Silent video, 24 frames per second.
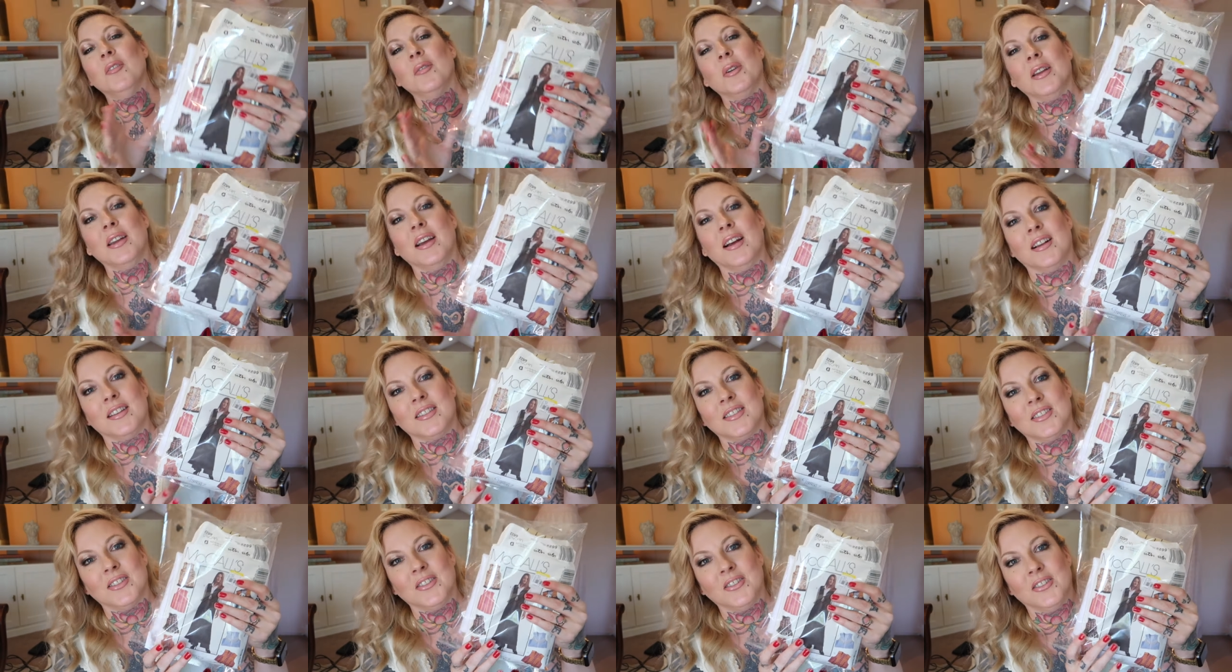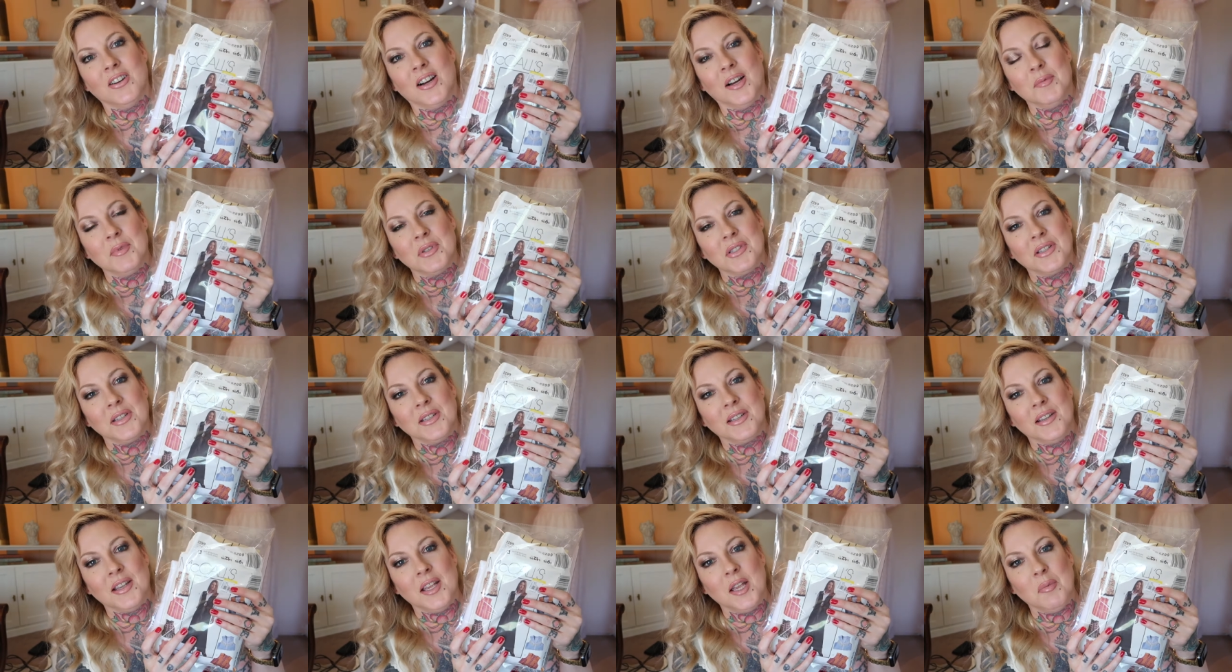But yeah, so I'm just
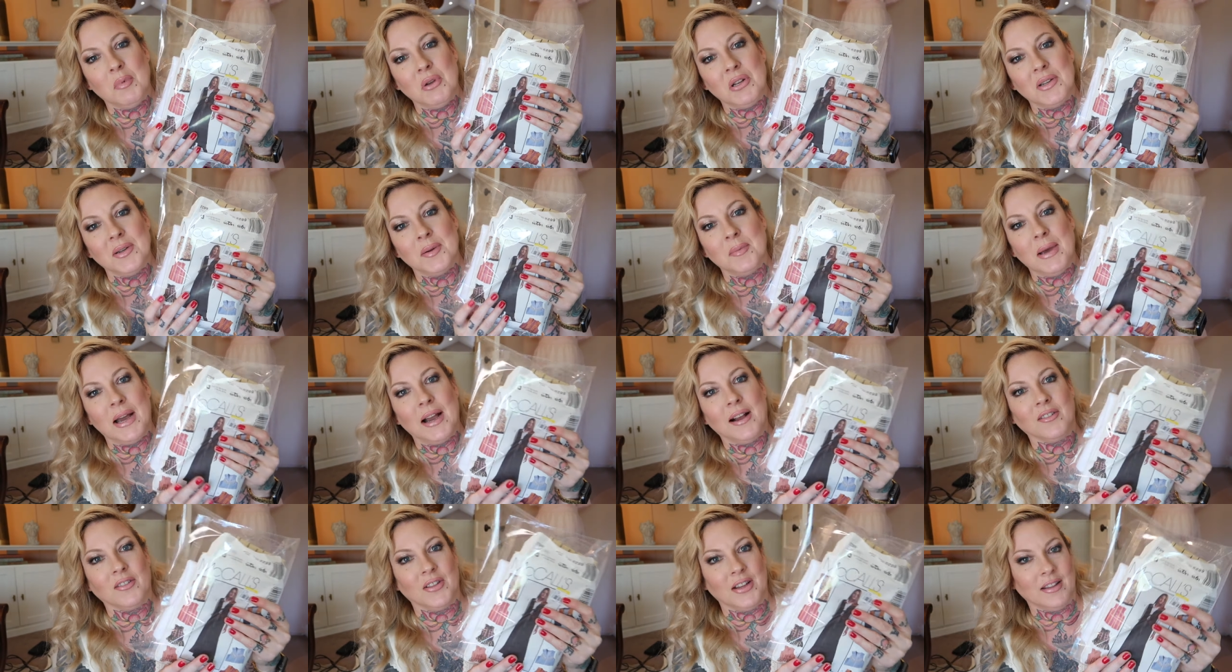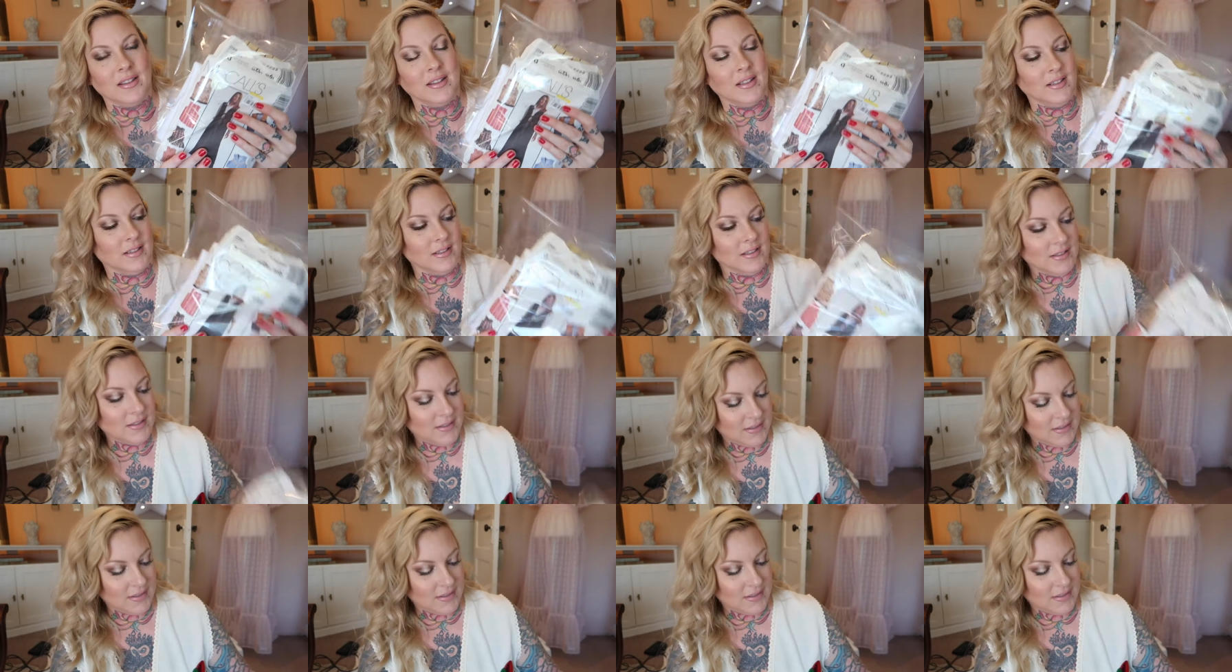going to keep it in a bag like this.